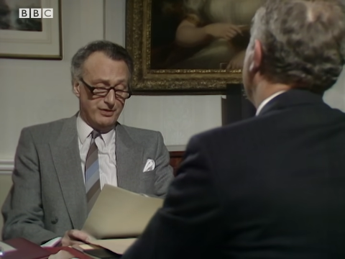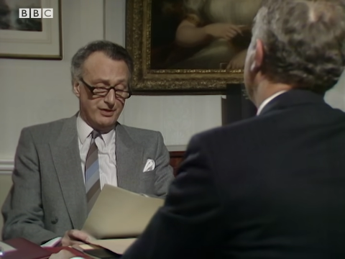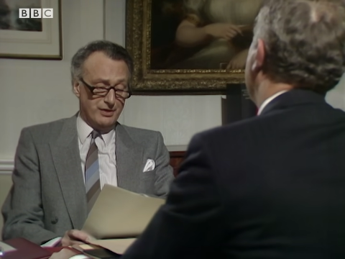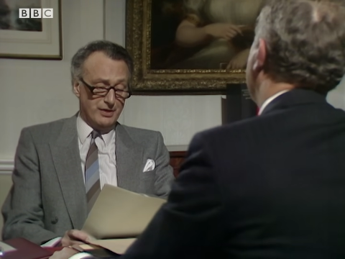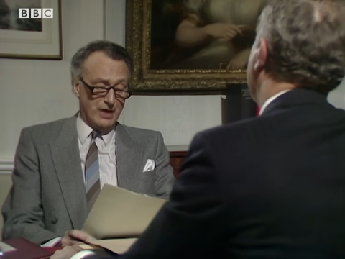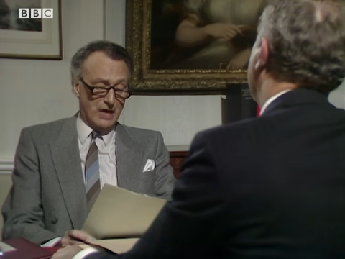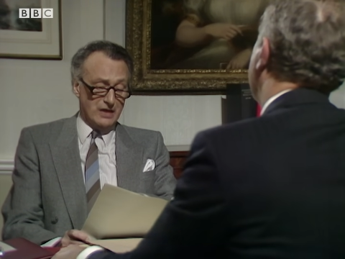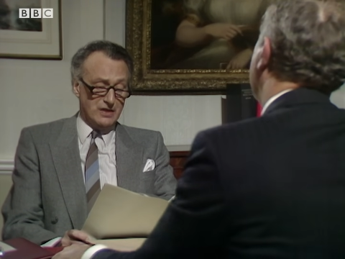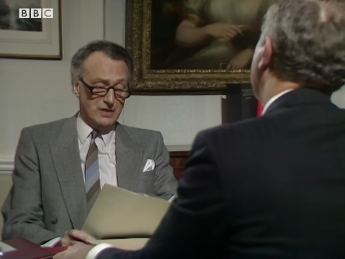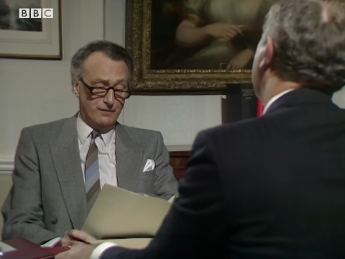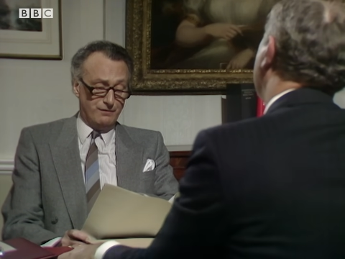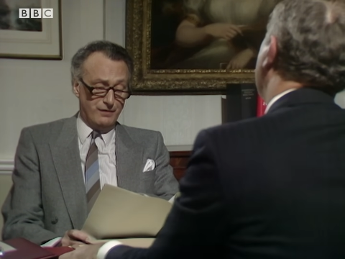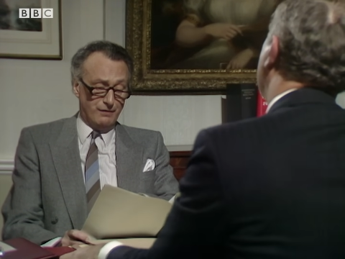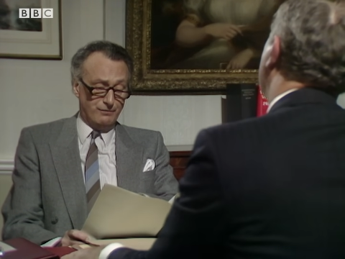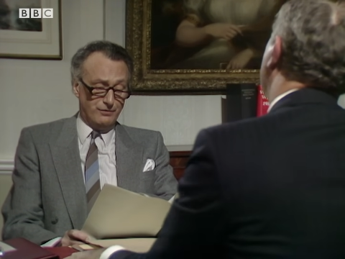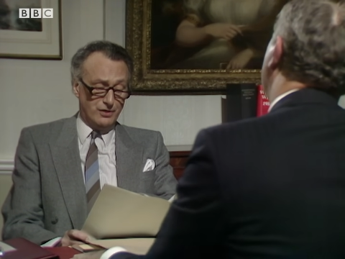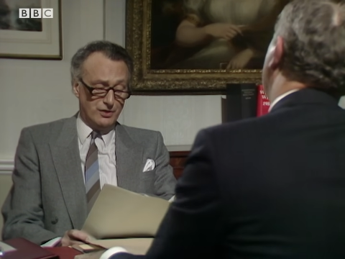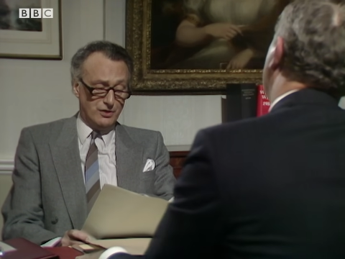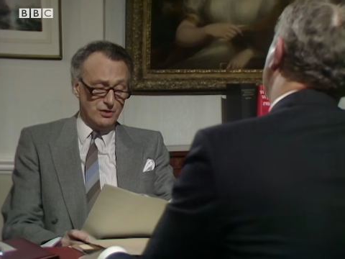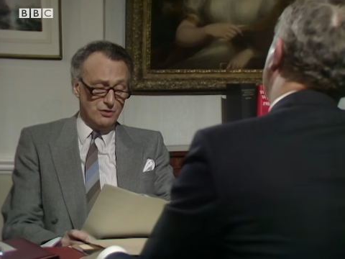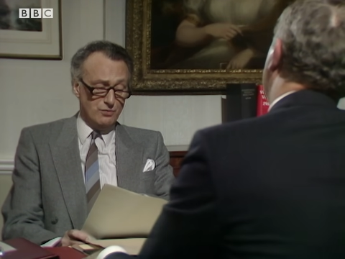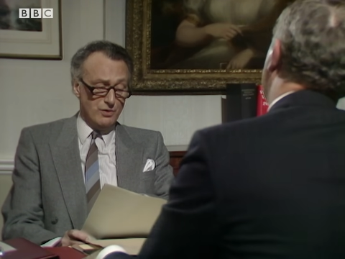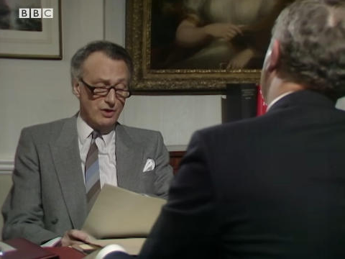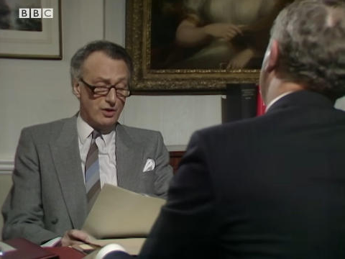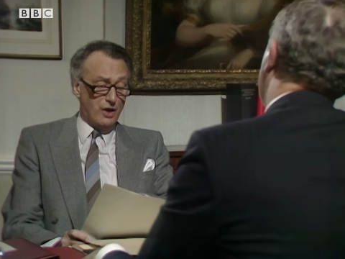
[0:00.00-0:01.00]
in
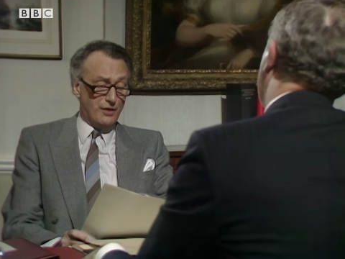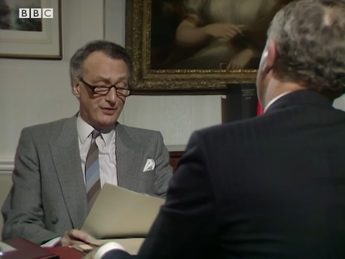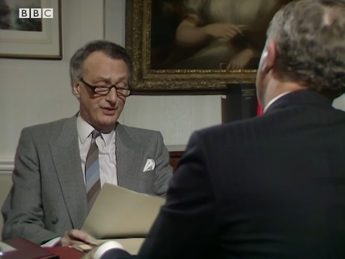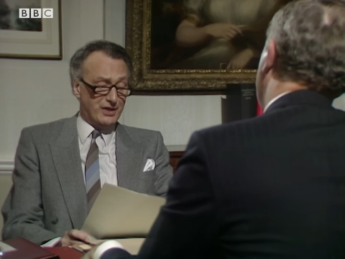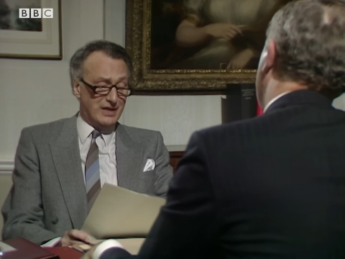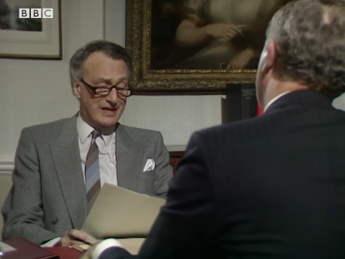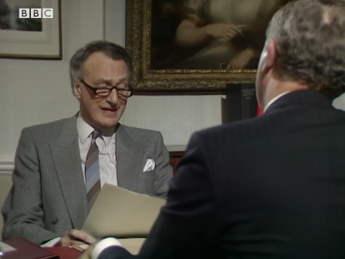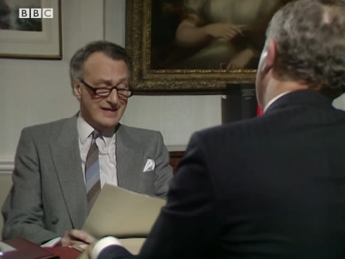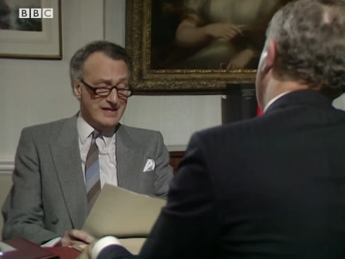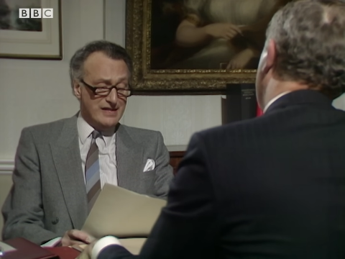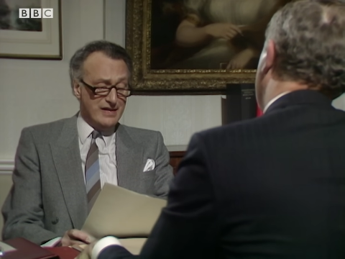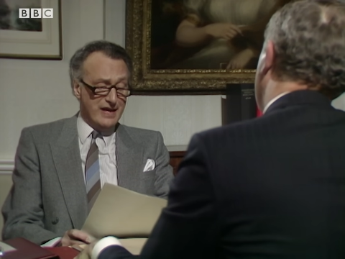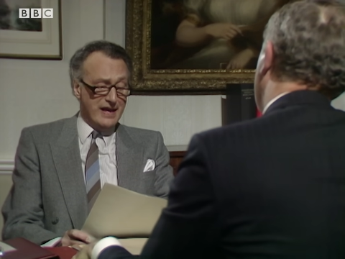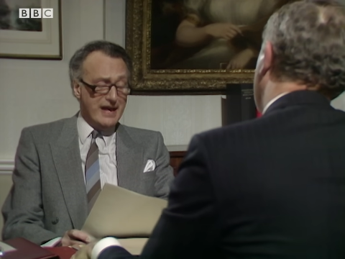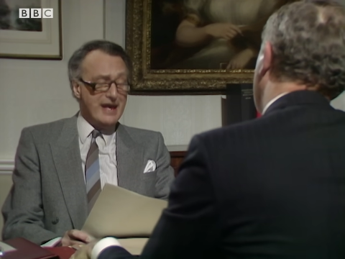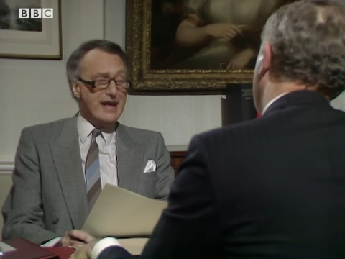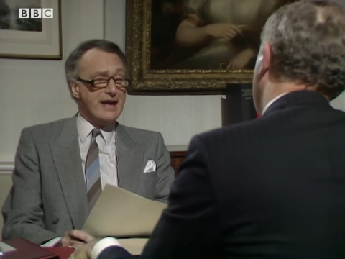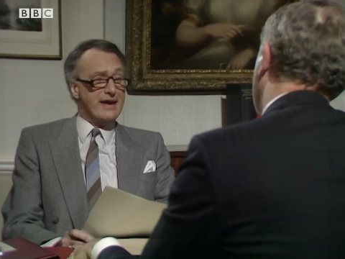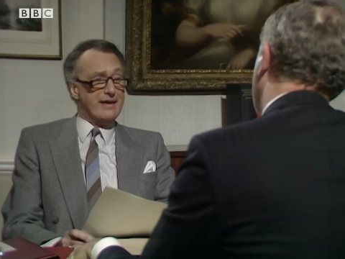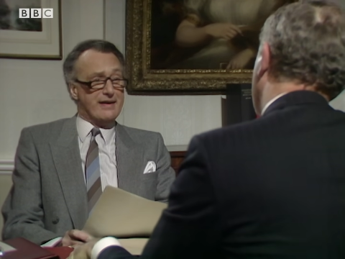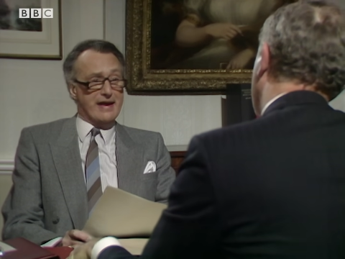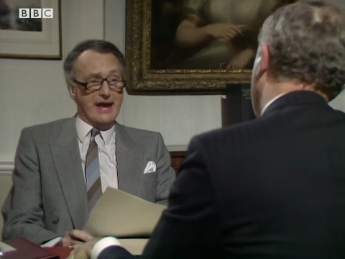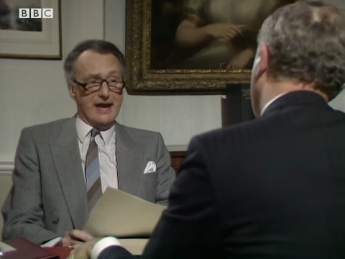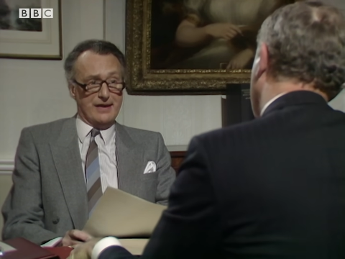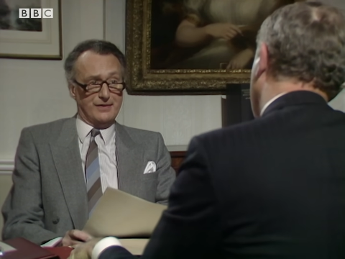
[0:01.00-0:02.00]
1952, we got the Clean
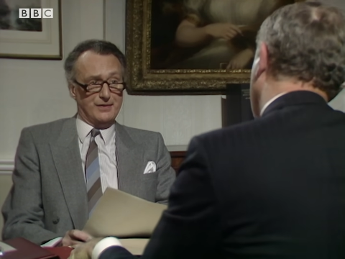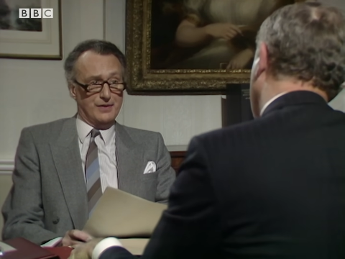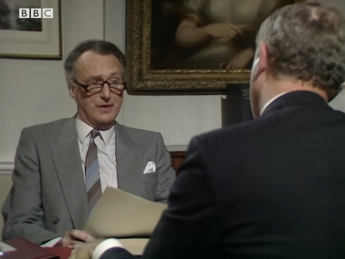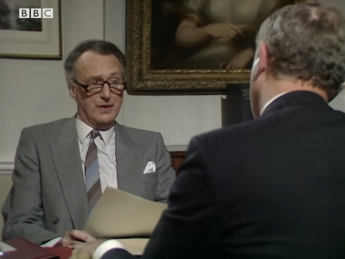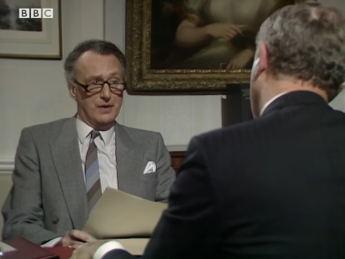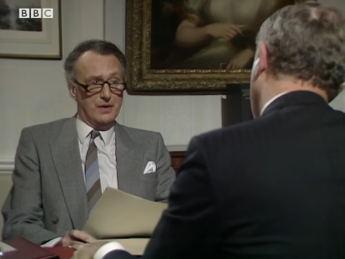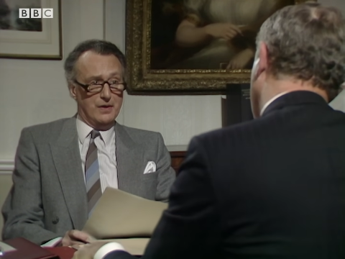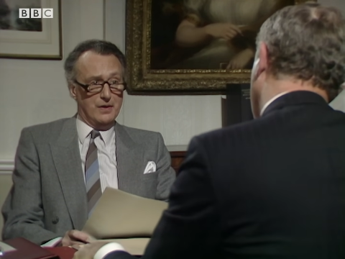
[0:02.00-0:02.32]
Air Act.